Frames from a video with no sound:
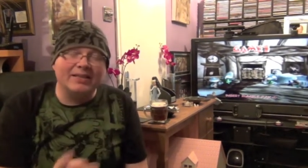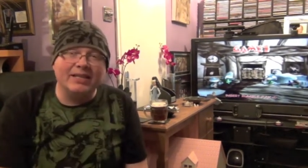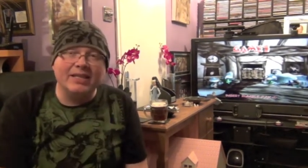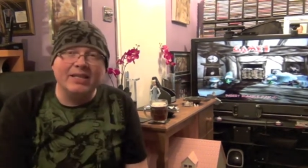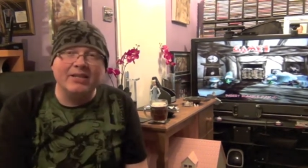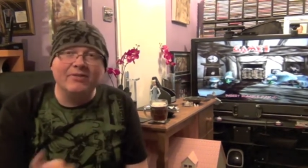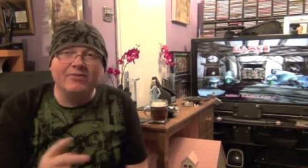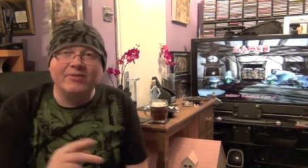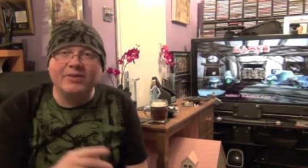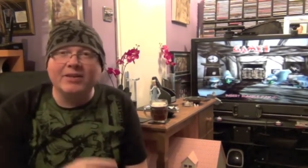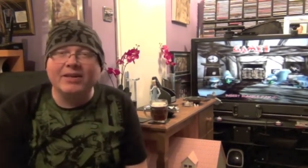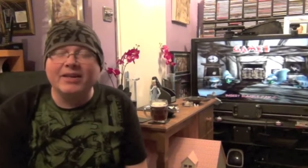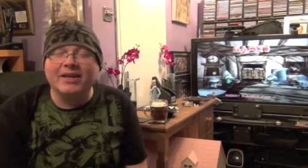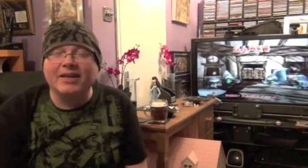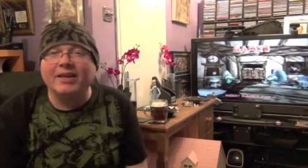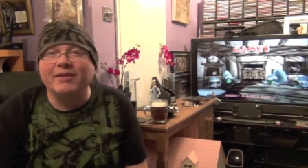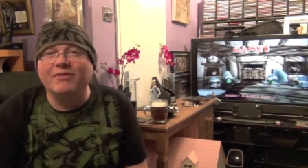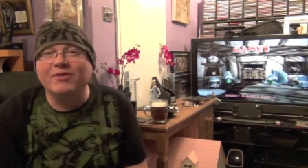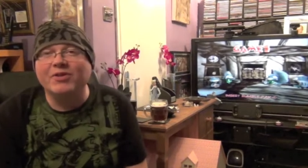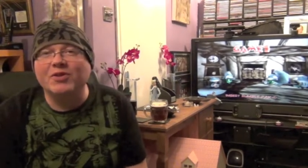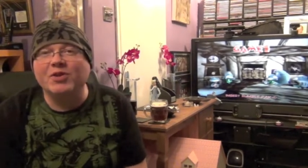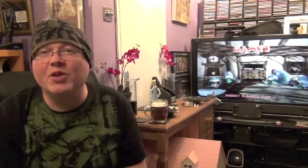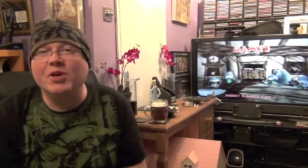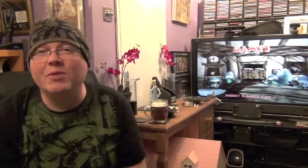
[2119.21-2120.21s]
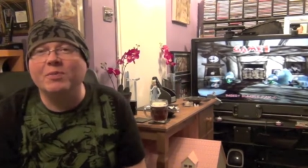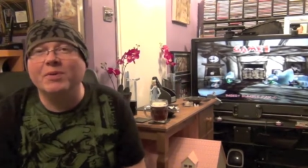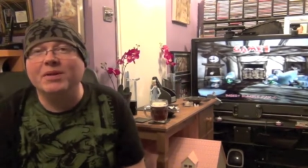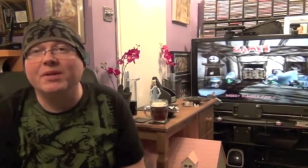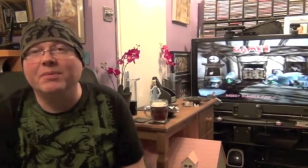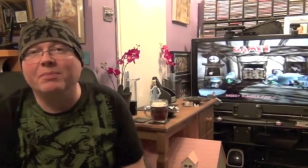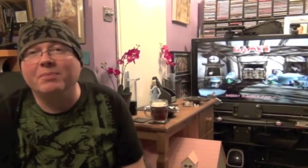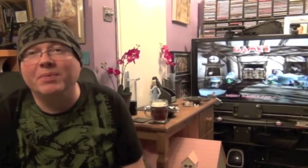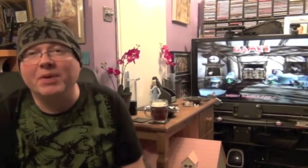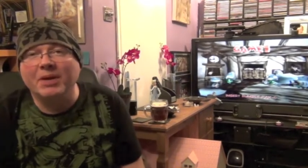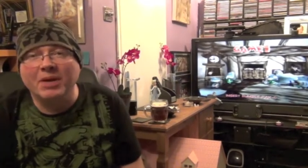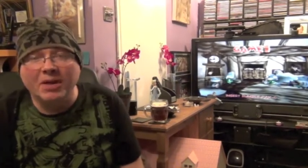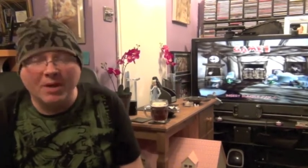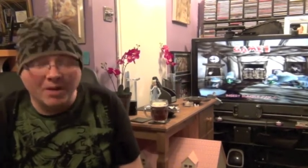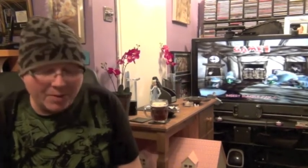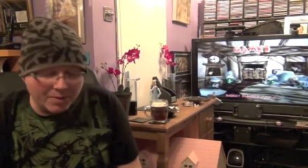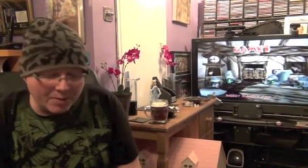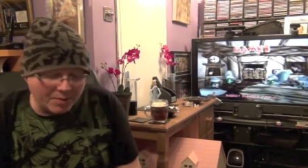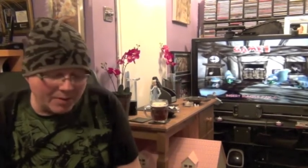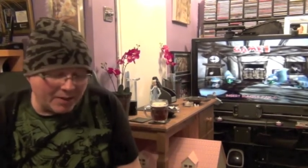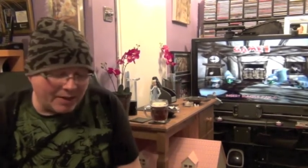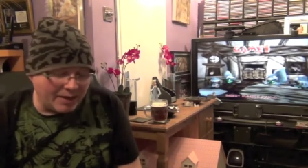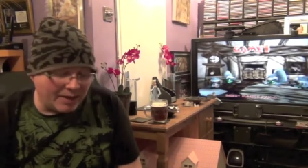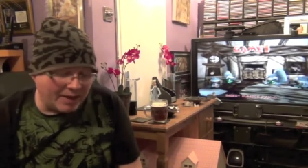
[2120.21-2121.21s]
leave a clever comment
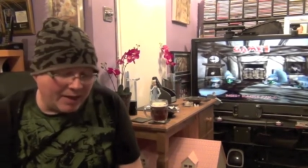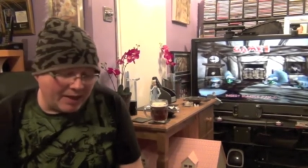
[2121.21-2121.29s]
below.